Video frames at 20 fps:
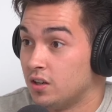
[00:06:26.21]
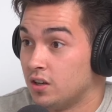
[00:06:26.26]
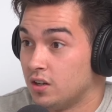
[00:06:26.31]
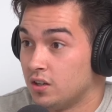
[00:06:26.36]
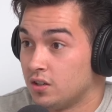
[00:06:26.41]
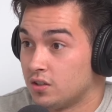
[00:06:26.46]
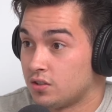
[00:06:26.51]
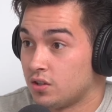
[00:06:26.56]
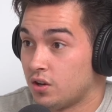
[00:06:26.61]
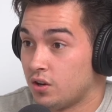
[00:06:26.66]
Yeah.
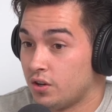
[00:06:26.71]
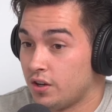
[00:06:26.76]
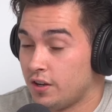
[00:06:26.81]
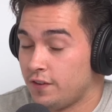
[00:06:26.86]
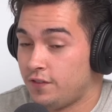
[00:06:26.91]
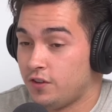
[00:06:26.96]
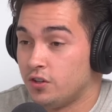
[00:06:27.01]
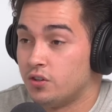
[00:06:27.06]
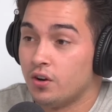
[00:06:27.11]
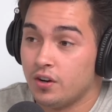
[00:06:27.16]
So,
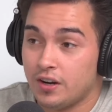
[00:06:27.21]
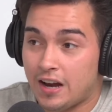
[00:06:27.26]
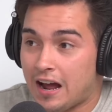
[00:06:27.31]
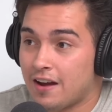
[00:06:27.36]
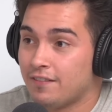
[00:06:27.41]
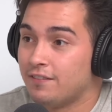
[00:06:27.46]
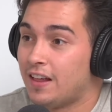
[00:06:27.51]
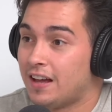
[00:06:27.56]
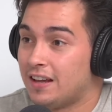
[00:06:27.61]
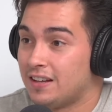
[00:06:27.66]
if you don't
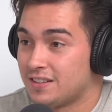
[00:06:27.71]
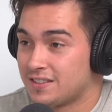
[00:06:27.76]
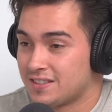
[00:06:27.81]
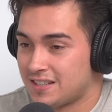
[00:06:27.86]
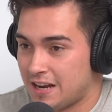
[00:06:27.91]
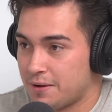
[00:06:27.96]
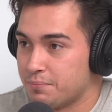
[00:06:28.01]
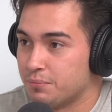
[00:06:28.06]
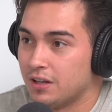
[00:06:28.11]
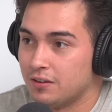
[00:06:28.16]
have that
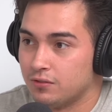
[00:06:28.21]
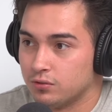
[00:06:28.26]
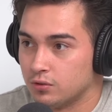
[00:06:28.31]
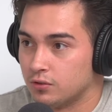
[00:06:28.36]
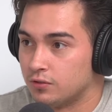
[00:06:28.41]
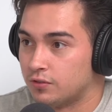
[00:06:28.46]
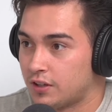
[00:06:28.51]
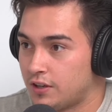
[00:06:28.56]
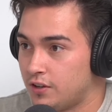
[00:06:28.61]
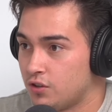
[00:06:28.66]
same level
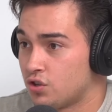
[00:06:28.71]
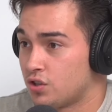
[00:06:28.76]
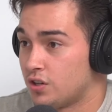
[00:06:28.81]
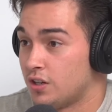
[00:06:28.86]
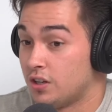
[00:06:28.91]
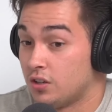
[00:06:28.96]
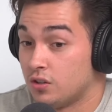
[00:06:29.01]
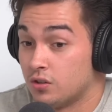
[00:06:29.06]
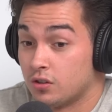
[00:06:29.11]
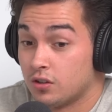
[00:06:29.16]
of
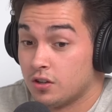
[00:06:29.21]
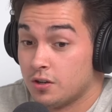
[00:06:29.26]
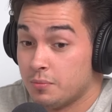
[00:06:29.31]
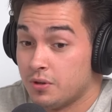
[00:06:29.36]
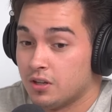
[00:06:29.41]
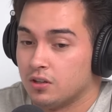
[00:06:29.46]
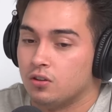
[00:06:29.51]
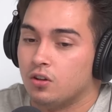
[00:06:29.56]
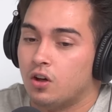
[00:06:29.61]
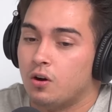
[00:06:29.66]
cushioning, you're going to be
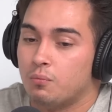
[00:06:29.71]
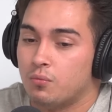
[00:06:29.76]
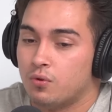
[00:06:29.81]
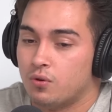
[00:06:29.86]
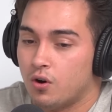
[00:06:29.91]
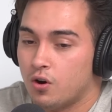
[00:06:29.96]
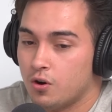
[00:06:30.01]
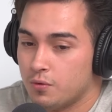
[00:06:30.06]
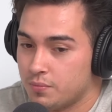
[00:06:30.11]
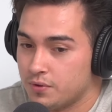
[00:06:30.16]
a lot
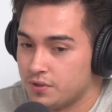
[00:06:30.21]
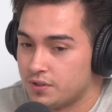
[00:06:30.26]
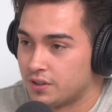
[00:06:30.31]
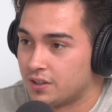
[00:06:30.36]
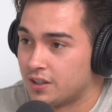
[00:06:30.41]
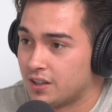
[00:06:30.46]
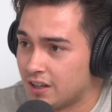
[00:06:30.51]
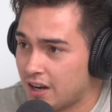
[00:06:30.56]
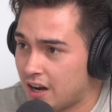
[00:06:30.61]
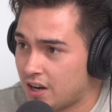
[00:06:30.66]
more open to
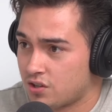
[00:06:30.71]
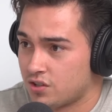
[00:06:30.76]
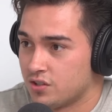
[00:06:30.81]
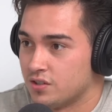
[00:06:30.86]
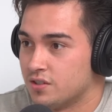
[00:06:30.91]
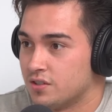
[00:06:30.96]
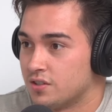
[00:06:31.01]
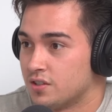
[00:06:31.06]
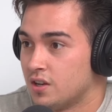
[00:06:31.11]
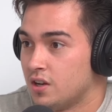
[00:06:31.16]

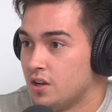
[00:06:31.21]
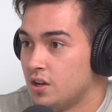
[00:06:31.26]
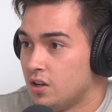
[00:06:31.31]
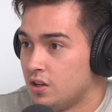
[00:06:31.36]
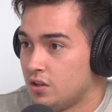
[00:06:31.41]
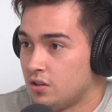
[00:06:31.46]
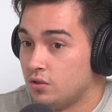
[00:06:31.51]
concussions. Yeah.